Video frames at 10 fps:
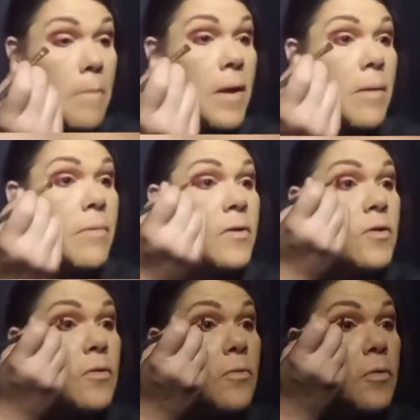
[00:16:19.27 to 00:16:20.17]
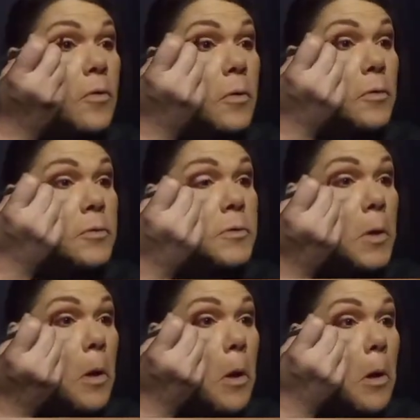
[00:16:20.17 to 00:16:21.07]
maybe 2/3
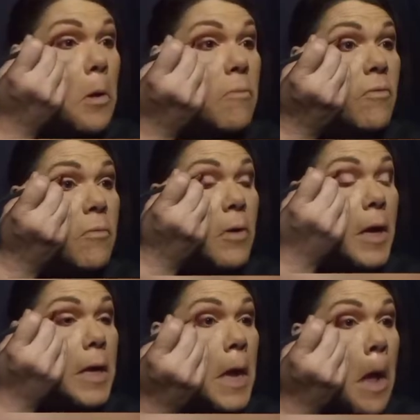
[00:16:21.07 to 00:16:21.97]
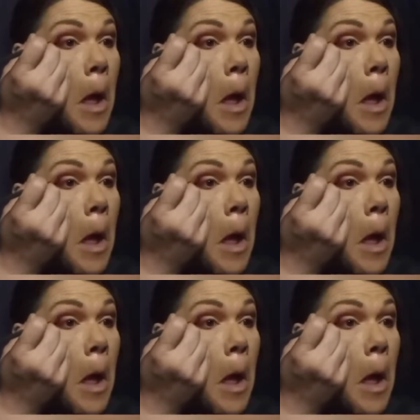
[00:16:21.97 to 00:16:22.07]
of the way.